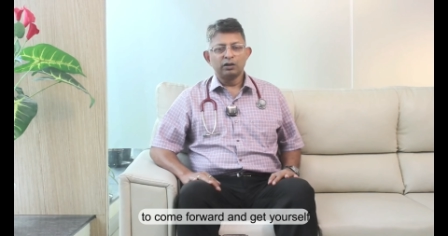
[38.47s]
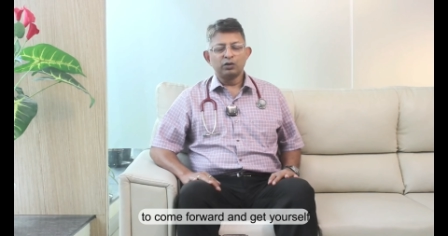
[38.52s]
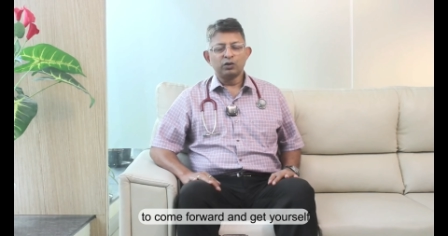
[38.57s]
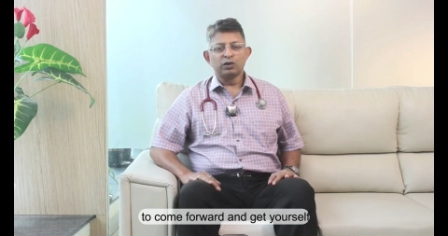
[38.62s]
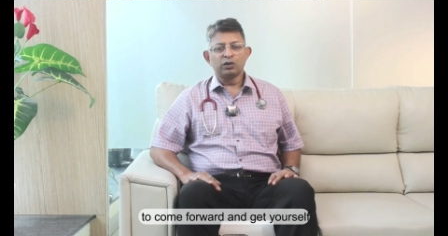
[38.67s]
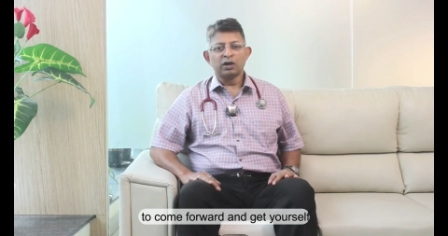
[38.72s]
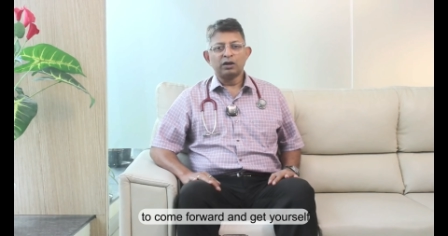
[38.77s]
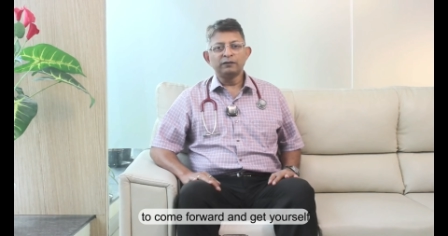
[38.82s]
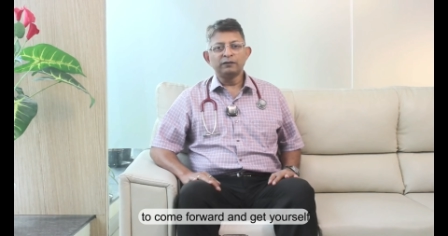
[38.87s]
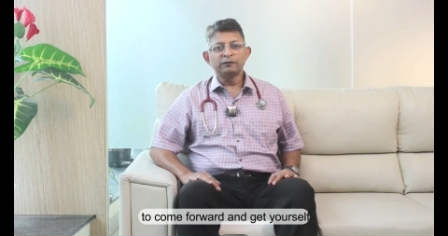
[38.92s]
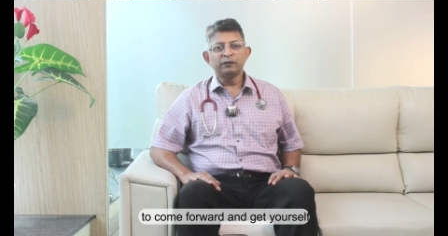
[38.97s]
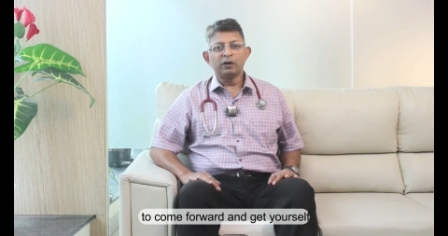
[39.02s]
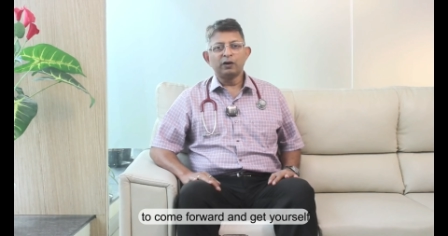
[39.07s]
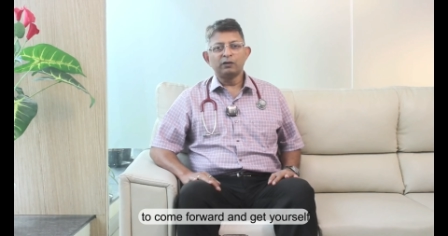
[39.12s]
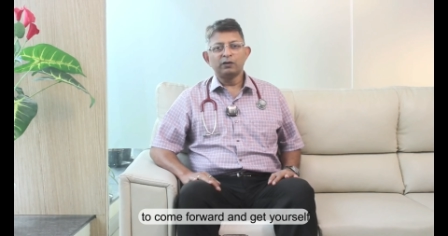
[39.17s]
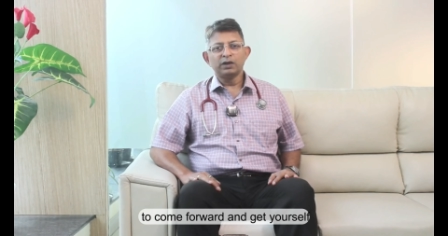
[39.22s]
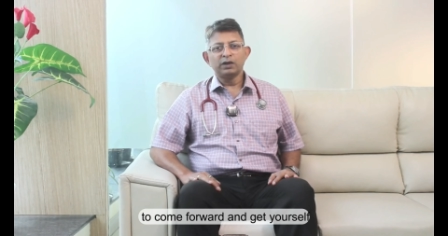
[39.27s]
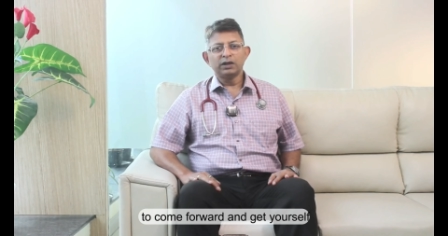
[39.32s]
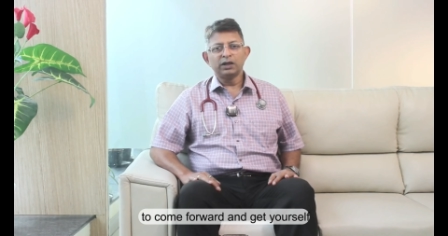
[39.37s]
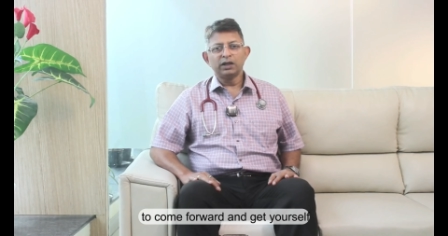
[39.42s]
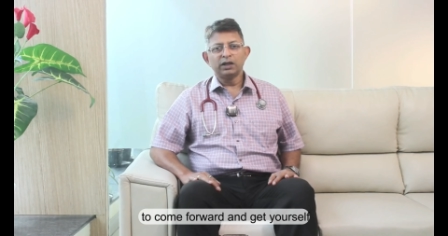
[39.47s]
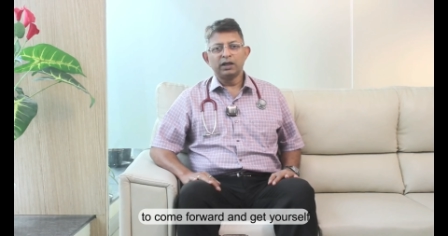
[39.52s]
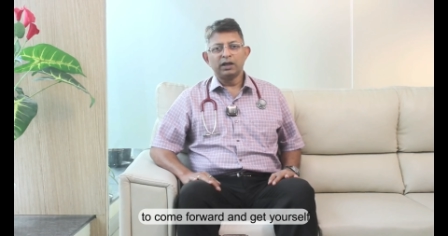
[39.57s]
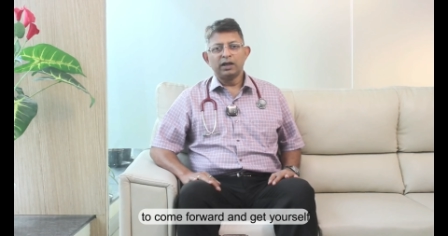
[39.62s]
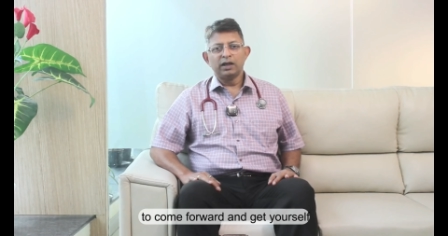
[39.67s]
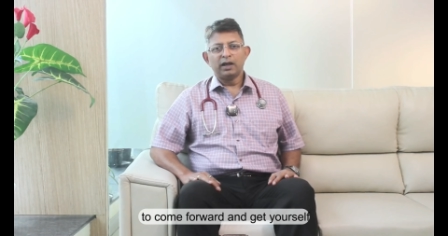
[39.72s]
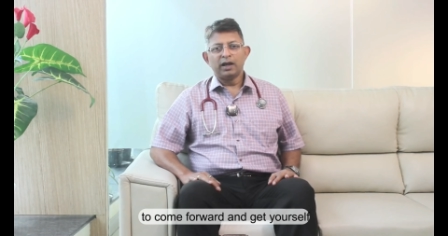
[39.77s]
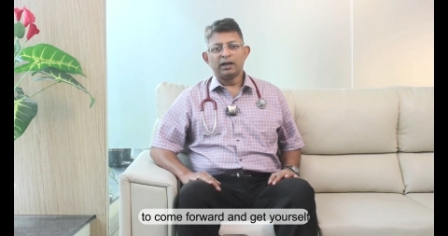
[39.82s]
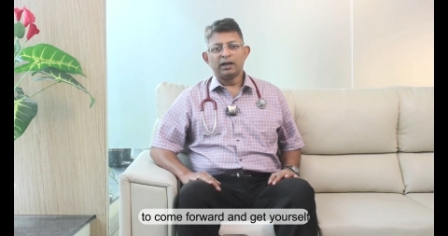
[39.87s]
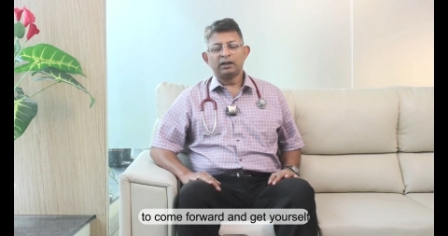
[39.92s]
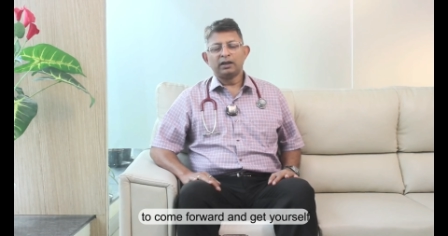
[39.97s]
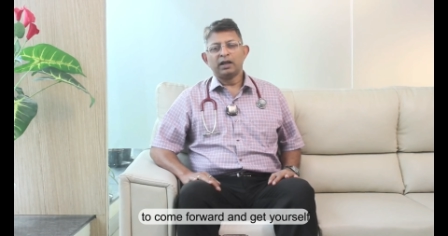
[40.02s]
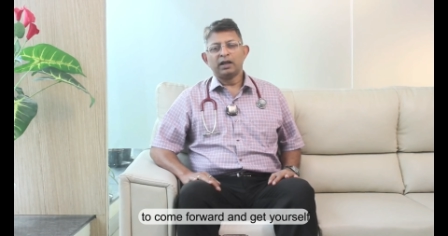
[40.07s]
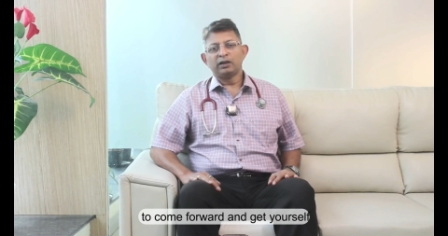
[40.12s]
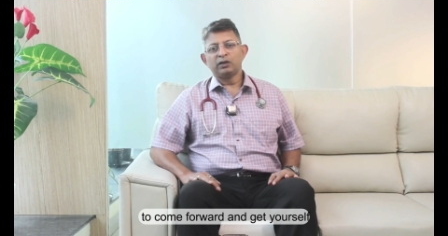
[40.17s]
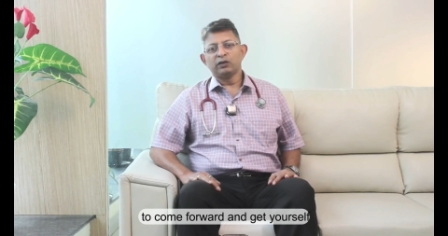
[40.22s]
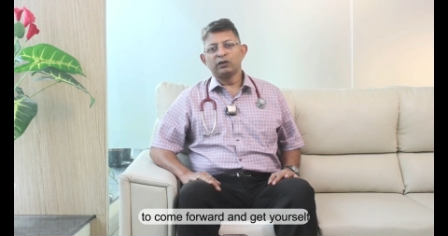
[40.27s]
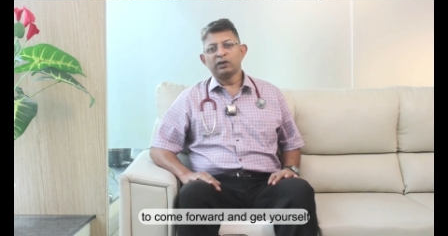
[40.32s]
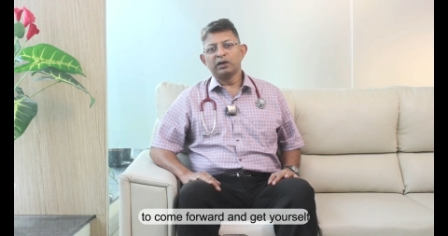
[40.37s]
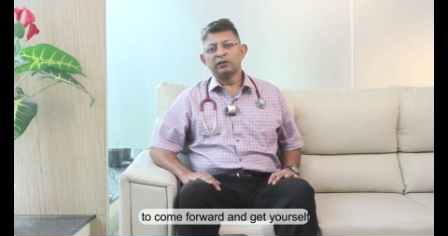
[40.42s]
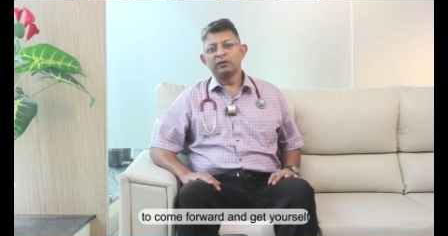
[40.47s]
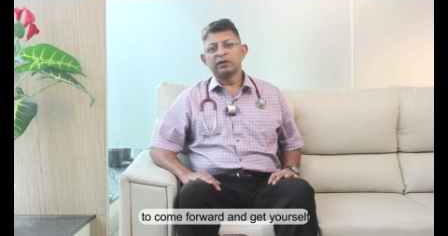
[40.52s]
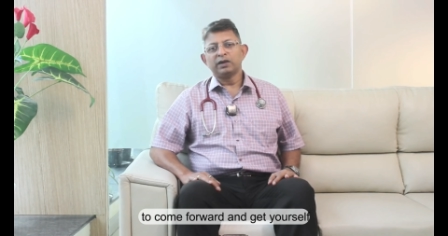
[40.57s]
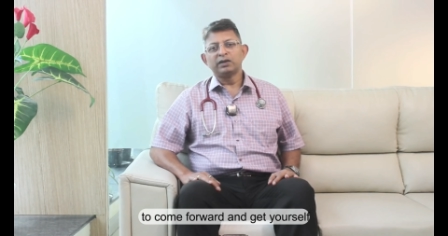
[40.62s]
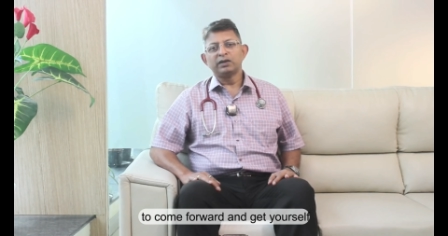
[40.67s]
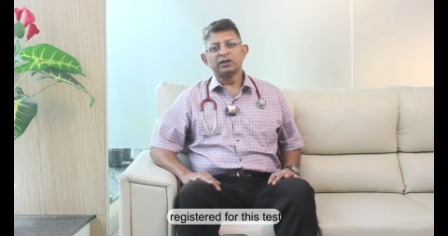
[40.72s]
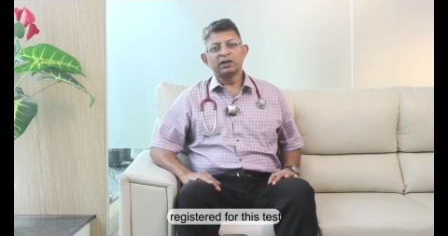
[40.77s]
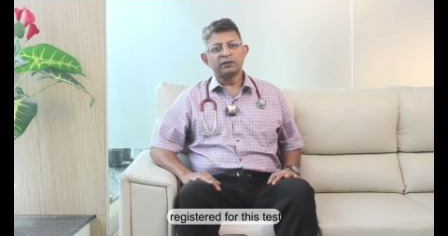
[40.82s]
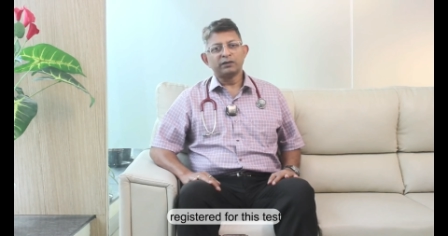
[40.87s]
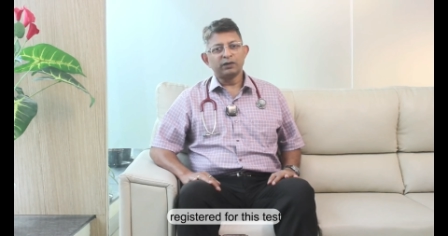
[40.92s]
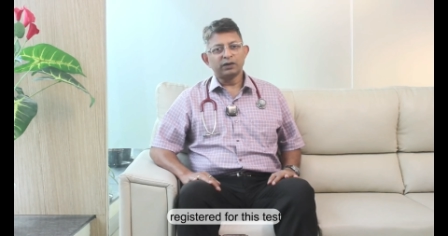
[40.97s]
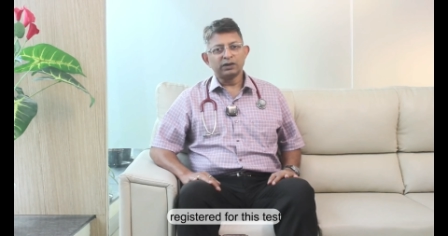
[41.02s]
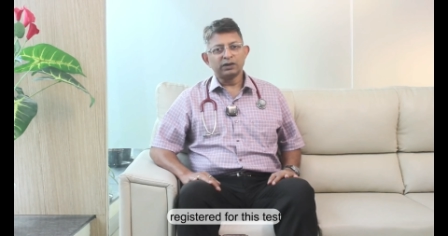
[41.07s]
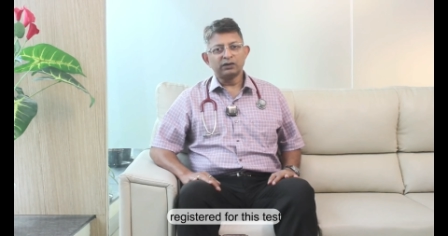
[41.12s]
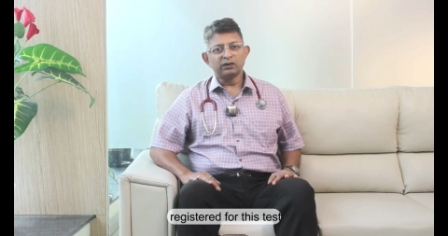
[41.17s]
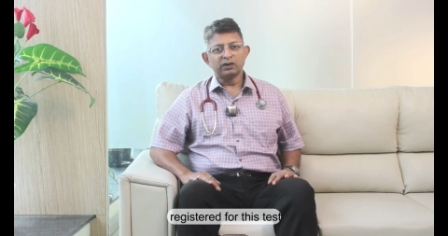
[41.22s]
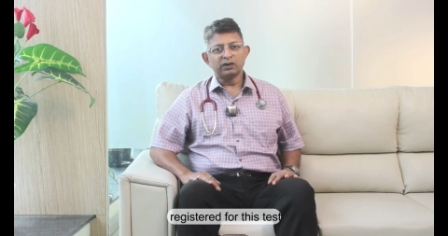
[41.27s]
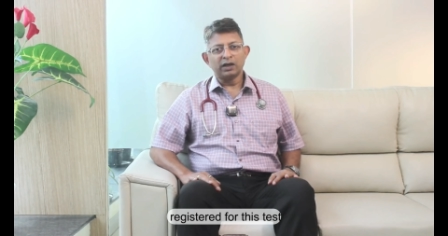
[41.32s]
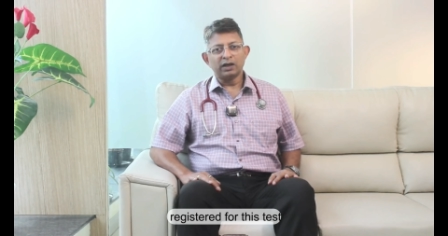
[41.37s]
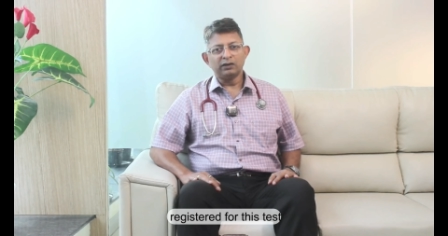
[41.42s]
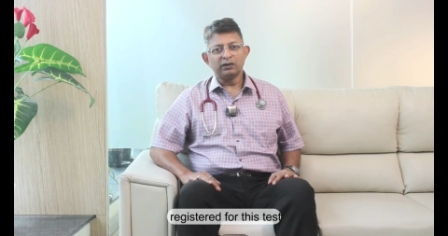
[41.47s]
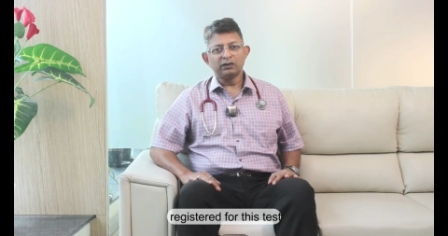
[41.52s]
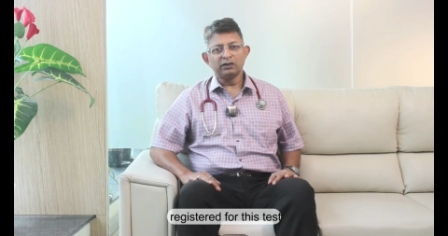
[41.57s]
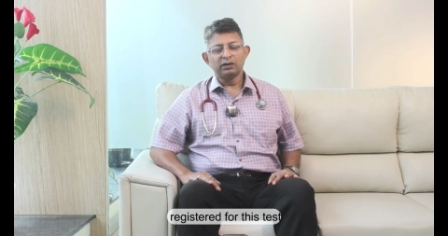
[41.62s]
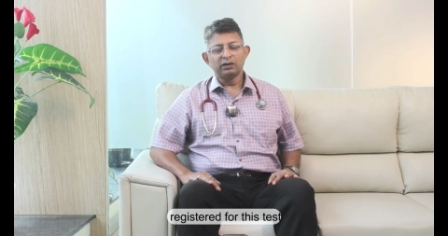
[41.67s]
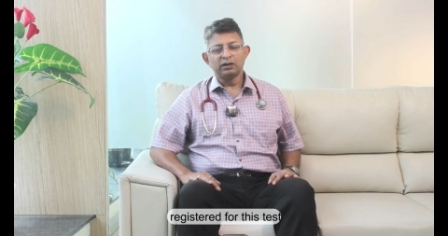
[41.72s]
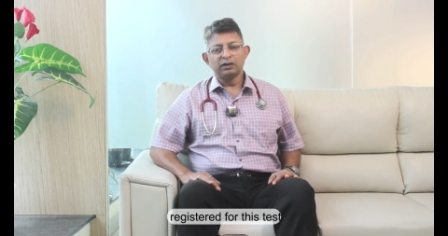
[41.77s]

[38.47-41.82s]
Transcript: to come forward and get yourself registered for this test.